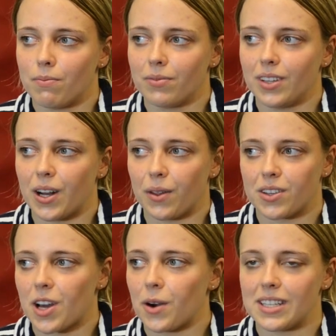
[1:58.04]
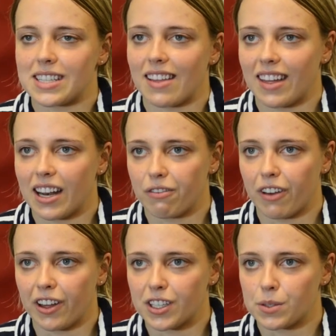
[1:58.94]
You know, there's always athletic
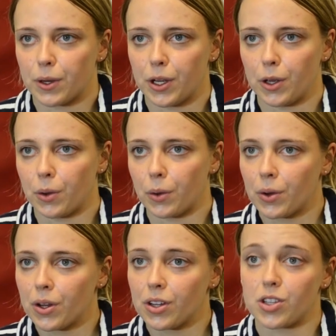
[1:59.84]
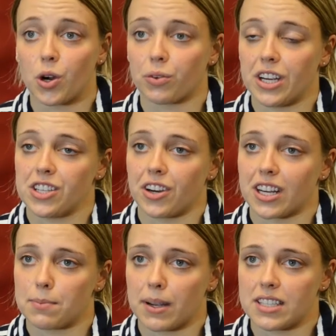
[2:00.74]
failures where you don't reach your
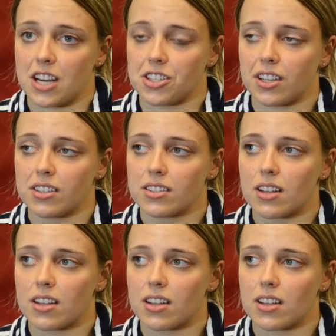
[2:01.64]
expectations,